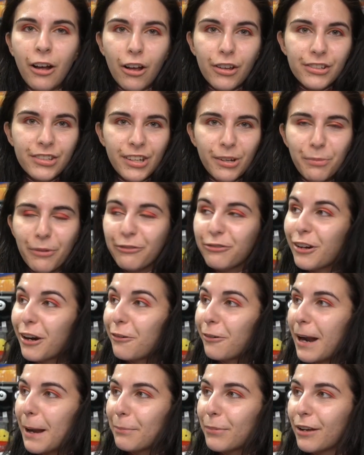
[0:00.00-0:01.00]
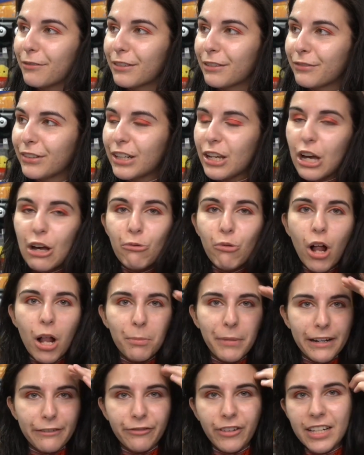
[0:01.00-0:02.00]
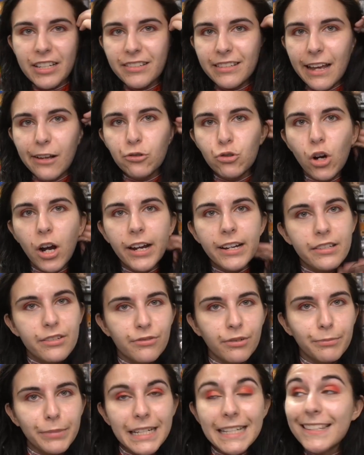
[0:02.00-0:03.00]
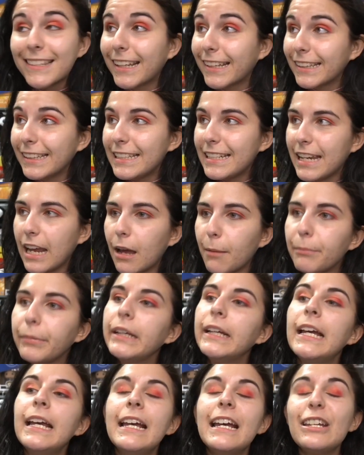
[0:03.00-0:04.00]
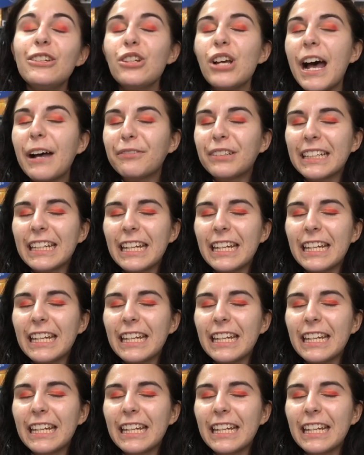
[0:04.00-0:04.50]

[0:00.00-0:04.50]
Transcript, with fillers: also before I wrap off the video, while my face now dries from being slightly damp, do have to